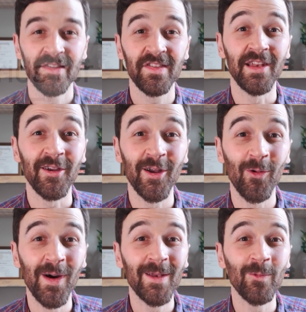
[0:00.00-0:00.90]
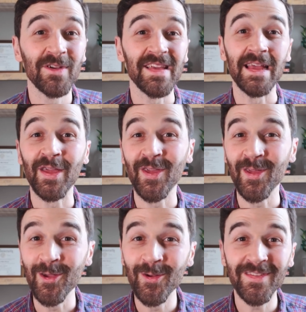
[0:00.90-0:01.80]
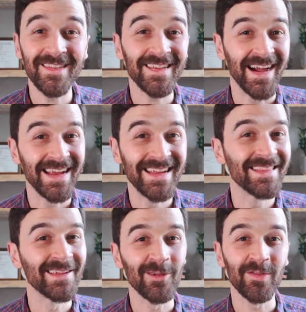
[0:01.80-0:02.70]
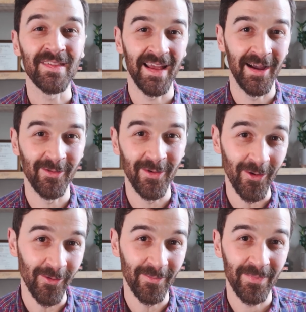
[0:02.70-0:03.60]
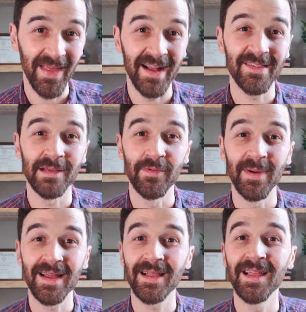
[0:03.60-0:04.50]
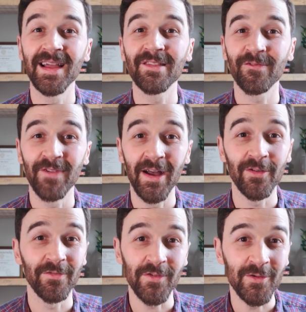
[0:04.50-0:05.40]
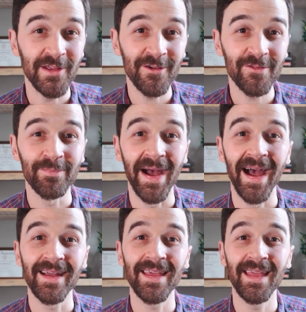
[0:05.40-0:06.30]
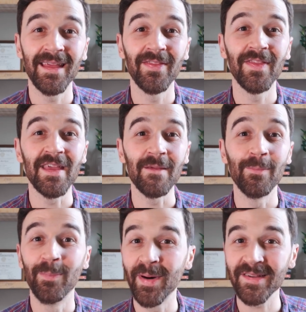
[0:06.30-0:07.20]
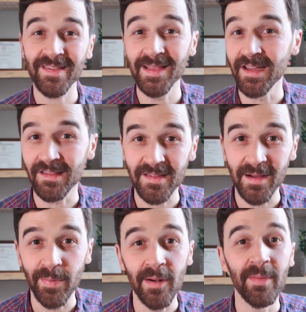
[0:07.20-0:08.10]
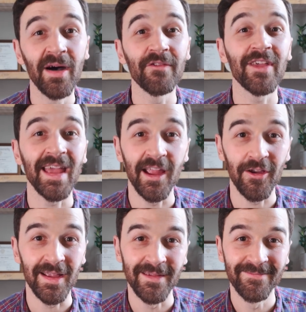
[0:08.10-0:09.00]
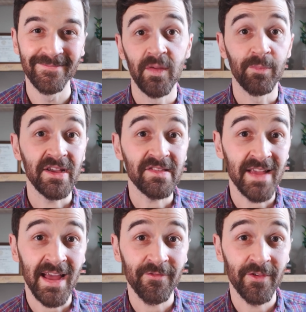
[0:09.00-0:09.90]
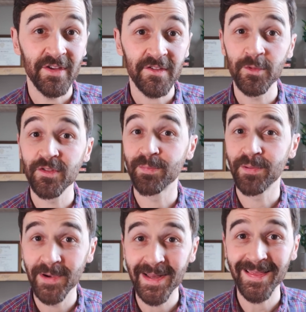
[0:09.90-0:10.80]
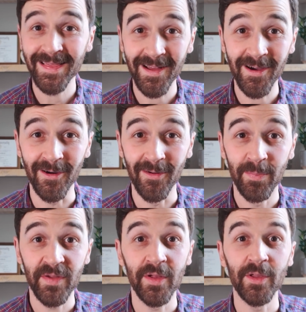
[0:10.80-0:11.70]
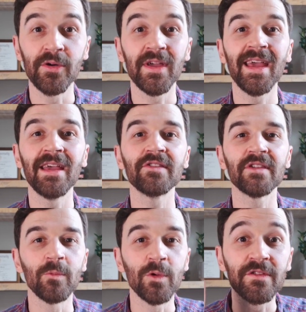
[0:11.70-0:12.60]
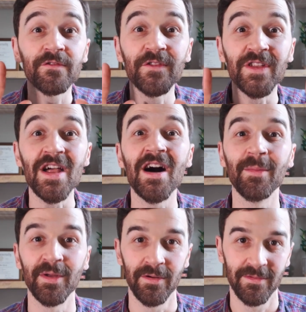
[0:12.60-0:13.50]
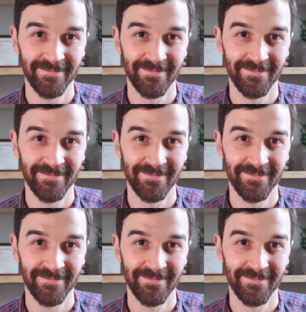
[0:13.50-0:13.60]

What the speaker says: Scenario 1 was a cute, tiny little townhome that some of my clients found a few years back in the bustling suburb of Cary. The price tag for this was pretty low, but the location was phenomenal.